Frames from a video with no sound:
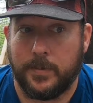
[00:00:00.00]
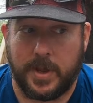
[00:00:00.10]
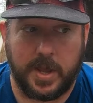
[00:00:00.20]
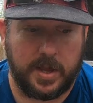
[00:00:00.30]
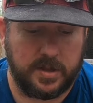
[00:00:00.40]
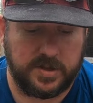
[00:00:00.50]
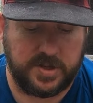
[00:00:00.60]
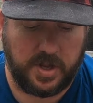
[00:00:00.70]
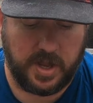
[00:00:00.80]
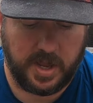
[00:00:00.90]

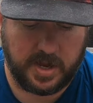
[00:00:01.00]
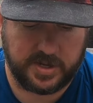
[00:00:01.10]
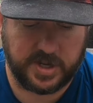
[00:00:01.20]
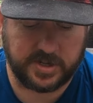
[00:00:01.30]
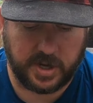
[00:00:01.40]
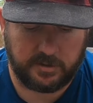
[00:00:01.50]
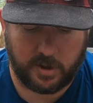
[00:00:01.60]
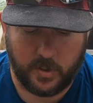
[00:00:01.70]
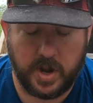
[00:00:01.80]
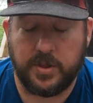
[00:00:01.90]
because you can essentially
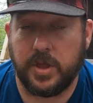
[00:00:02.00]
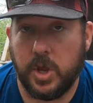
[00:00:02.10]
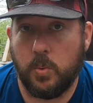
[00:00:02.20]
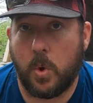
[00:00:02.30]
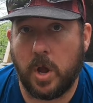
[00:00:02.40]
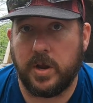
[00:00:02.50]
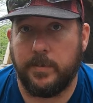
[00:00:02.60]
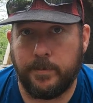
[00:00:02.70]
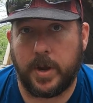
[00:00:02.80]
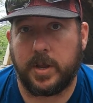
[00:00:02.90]
grow anything you want
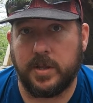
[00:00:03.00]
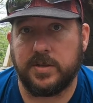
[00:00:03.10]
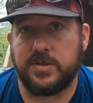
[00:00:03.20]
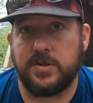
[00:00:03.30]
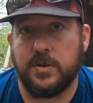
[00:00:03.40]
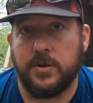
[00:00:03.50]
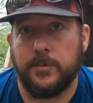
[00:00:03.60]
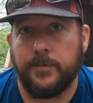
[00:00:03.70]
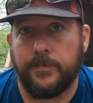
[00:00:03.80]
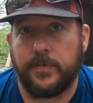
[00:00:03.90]
in buckets
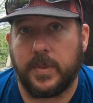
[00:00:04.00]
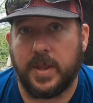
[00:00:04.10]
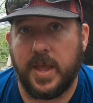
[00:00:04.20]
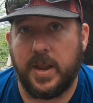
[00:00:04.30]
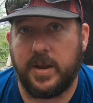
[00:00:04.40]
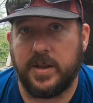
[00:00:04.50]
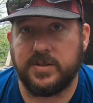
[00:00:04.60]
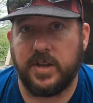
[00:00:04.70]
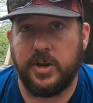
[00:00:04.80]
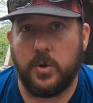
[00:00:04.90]
and it
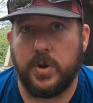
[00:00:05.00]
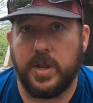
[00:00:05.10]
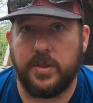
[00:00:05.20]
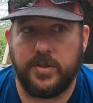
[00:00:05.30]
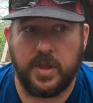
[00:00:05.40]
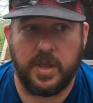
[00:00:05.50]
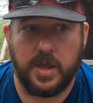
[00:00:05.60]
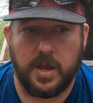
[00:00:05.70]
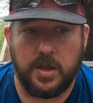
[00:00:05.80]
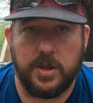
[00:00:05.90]
doesn't you don't need
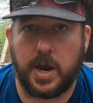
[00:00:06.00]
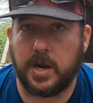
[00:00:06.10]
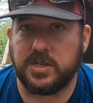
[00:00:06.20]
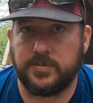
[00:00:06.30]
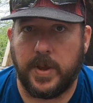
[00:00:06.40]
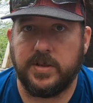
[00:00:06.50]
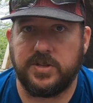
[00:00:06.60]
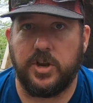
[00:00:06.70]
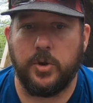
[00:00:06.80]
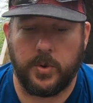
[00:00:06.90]
the uh, yard
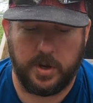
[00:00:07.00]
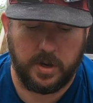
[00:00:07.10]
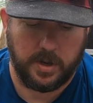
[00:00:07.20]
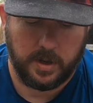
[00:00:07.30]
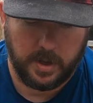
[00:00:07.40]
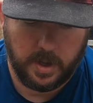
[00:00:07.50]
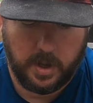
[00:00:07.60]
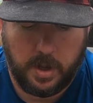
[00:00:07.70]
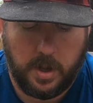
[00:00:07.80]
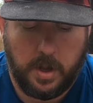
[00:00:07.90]
space to do it
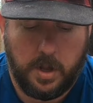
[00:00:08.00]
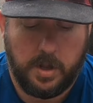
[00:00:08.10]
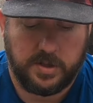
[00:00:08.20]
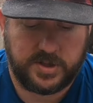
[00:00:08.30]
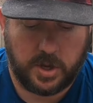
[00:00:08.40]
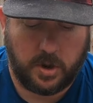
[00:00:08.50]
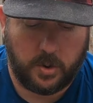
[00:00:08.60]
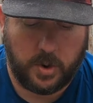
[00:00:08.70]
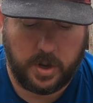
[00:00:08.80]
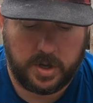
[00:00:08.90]

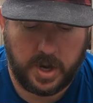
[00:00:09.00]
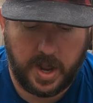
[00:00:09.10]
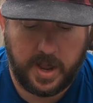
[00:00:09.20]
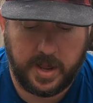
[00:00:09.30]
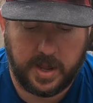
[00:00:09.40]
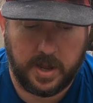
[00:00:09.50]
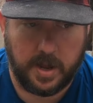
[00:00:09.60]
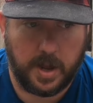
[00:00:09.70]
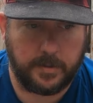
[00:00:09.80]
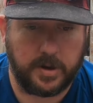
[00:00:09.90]
so today
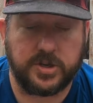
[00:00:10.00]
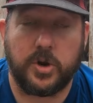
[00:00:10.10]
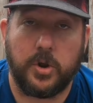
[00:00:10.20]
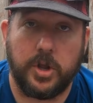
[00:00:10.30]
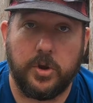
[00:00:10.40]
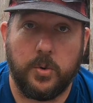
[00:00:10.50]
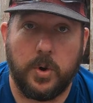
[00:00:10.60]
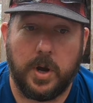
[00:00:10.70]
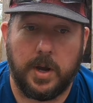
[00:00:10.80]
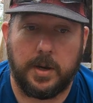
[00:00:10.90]
I'm going to show
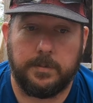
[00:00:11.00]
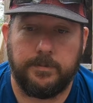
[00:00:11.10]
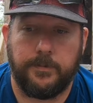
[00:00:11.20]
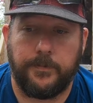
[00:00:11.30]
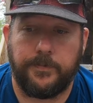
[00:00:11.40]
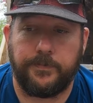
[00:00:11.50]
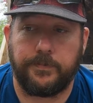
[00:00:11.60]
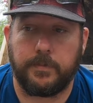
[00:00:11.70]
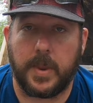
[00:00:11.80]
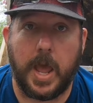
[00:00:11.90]
you um,
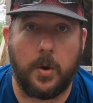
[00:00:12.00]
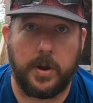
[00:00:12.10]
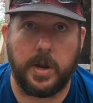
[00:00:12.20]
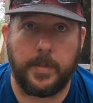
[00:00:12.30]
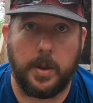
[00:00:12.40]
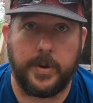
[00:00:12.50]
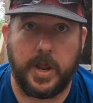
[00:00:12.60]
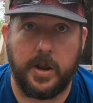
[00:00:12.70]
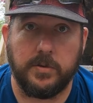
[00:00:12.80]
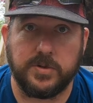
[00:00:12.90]
how I done my
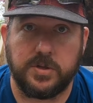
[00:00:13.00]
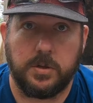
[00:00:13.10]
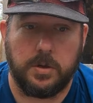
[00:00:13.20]
potatoes